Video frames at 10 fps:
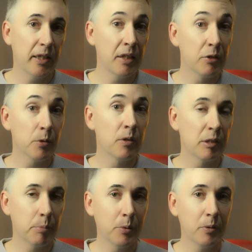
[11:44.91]
into
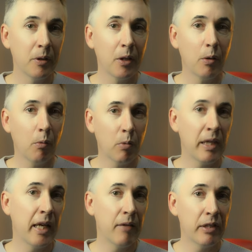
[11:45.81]
this book
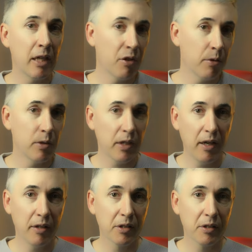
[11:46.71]
without having that third
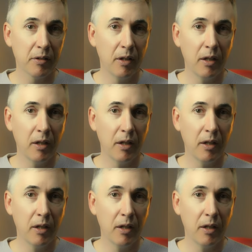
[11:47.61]
case.